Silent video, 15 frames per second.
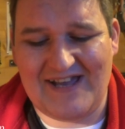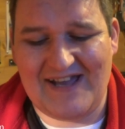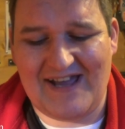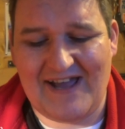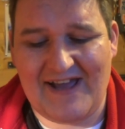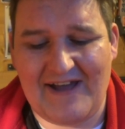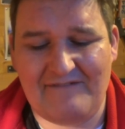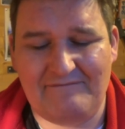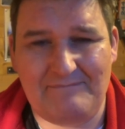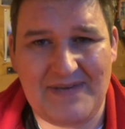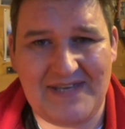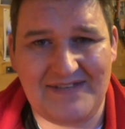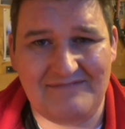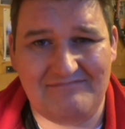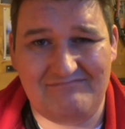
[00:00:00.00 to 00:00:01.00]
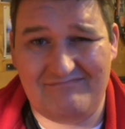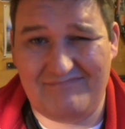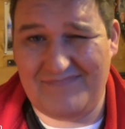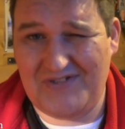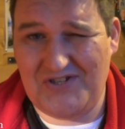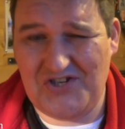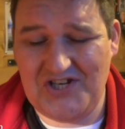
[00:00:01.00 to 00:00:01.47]
have been
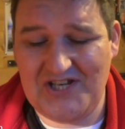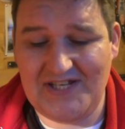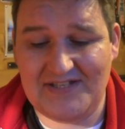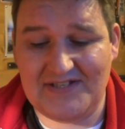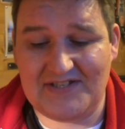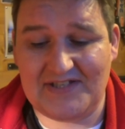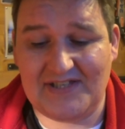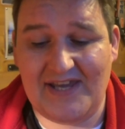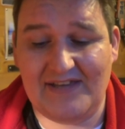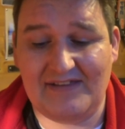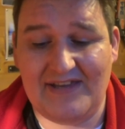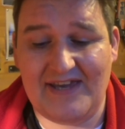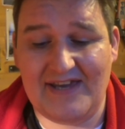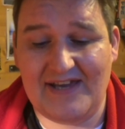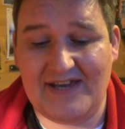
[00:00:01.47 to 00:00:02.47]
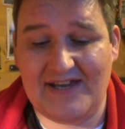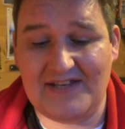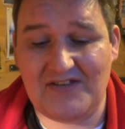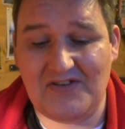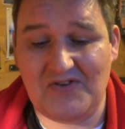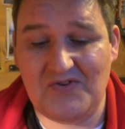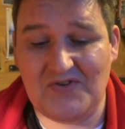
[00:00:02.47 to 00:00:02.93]
cheating slightly
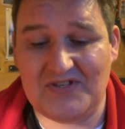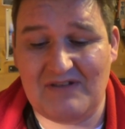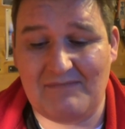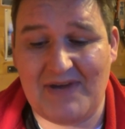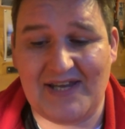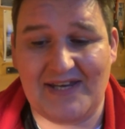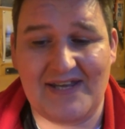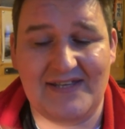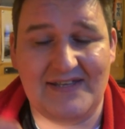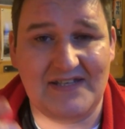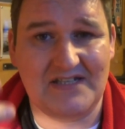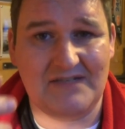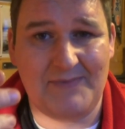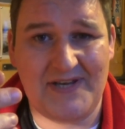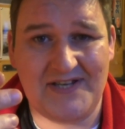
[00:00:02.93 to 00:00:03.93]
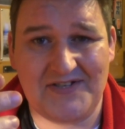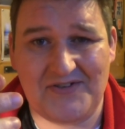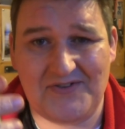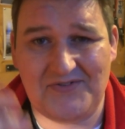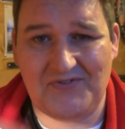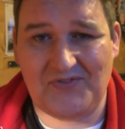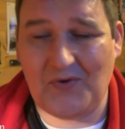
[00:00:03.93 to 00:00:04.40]
and using a magnetic
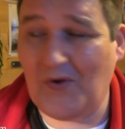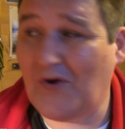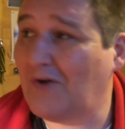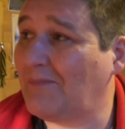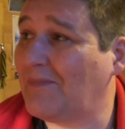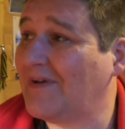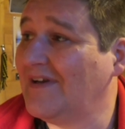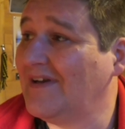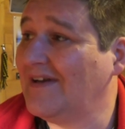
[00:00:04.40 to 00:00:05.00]
spacer on top.